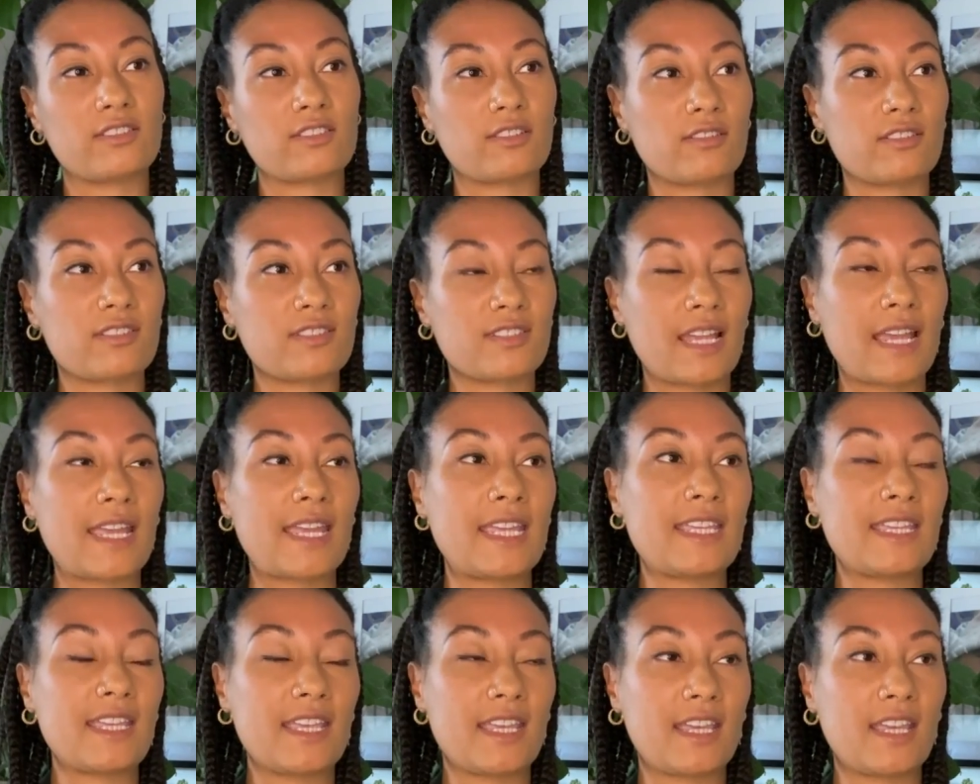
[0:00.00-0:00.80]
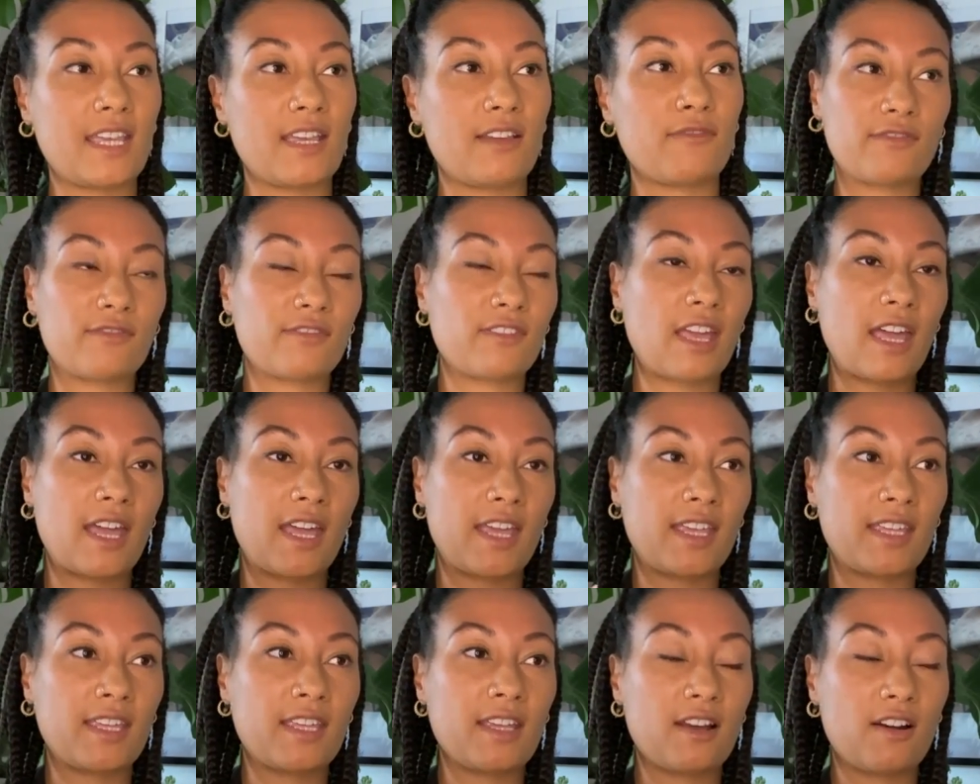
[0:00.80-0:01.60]
So say if
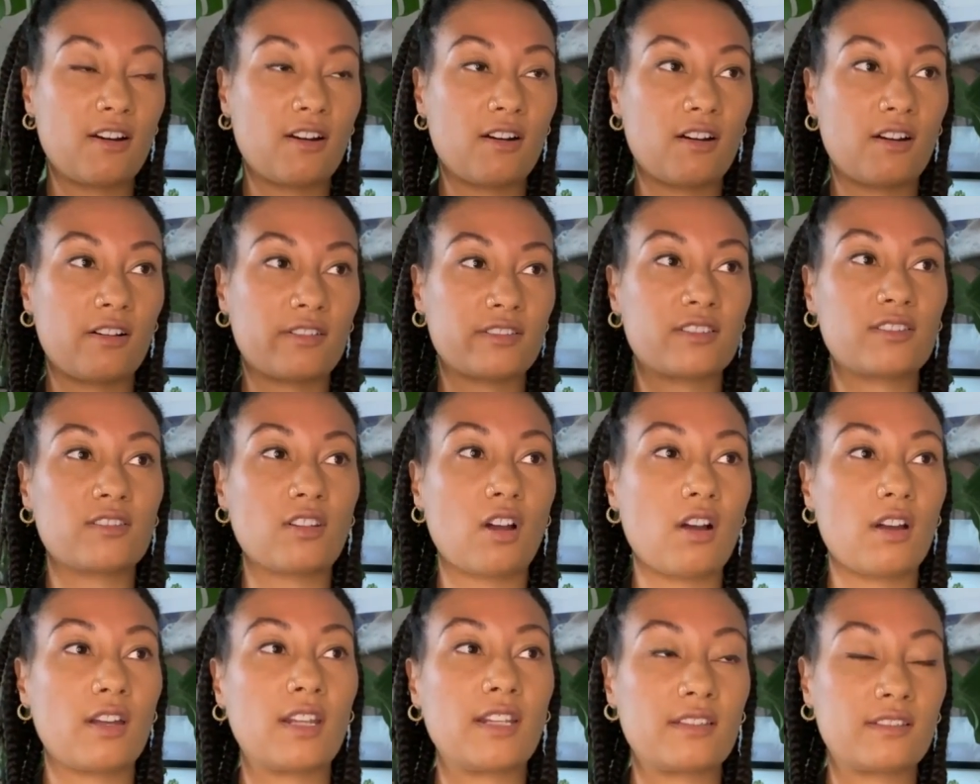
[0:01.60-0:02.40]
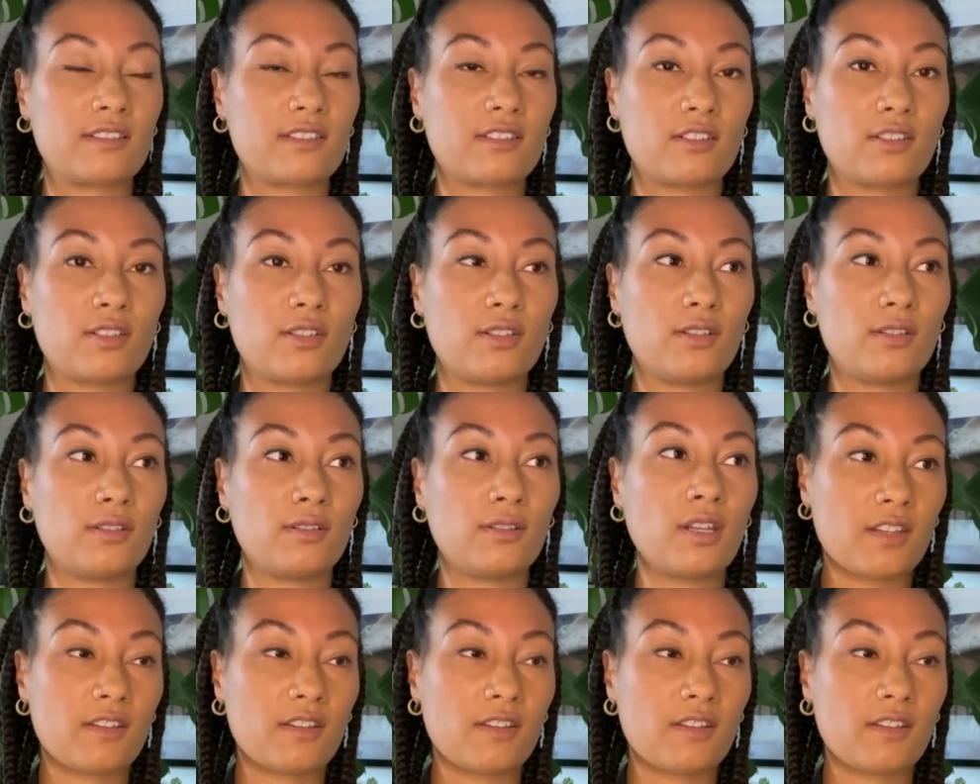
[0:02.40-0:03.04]
they are starting to,